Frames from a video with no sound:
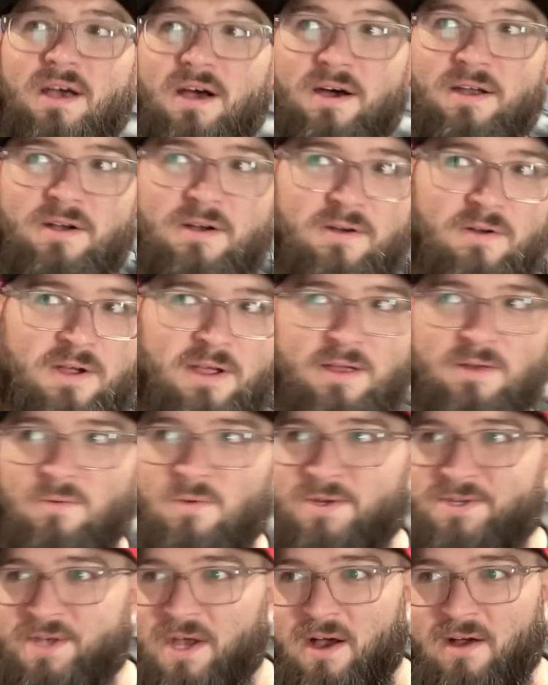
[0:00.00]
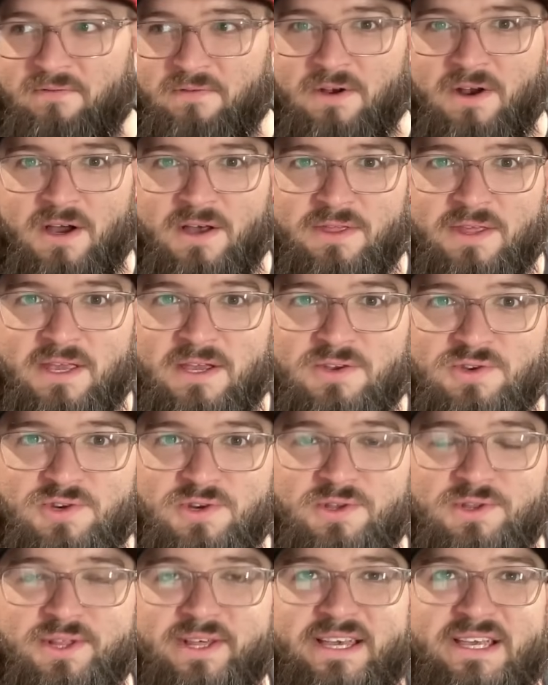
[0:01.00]
Hunter Green was off and on the
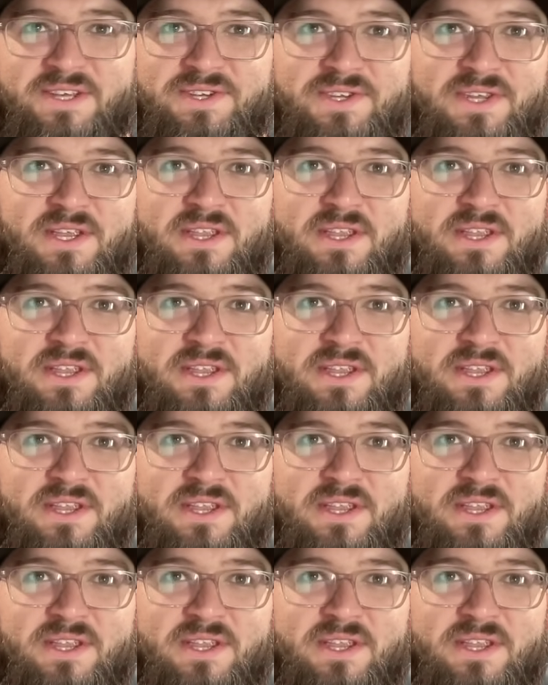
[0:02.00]
injured list.